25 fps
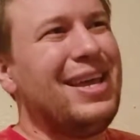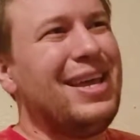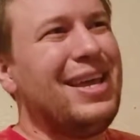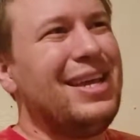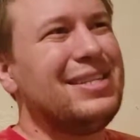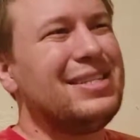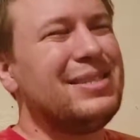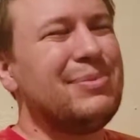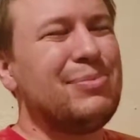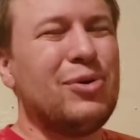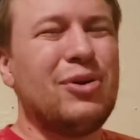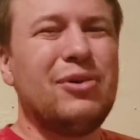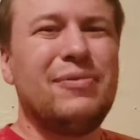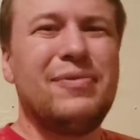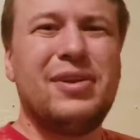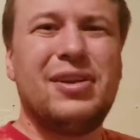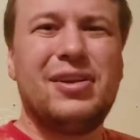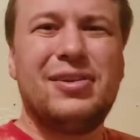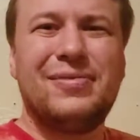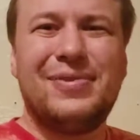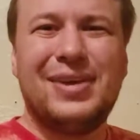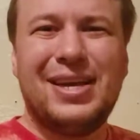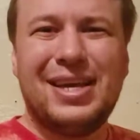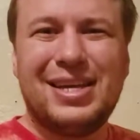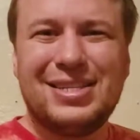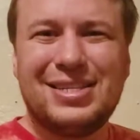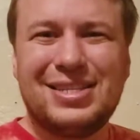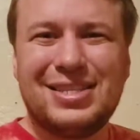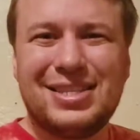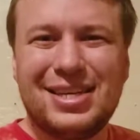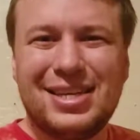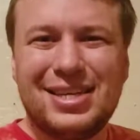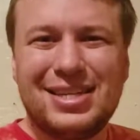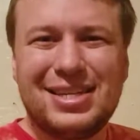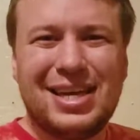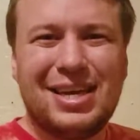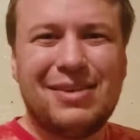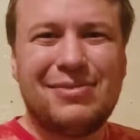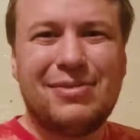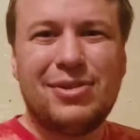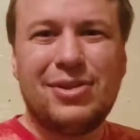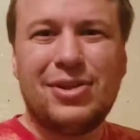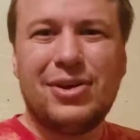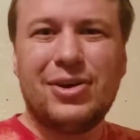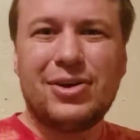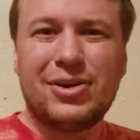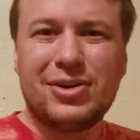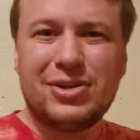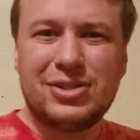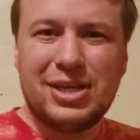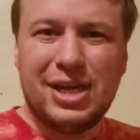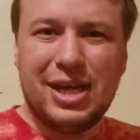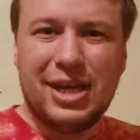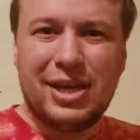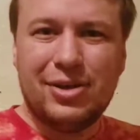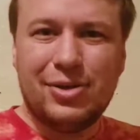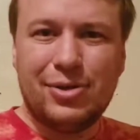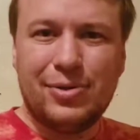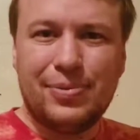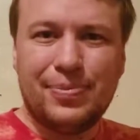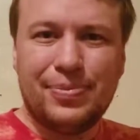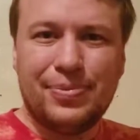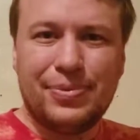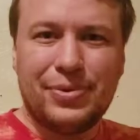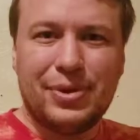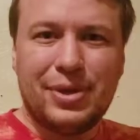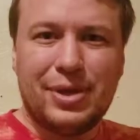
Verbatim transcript: it's more of an advanced thing to have a longer tail,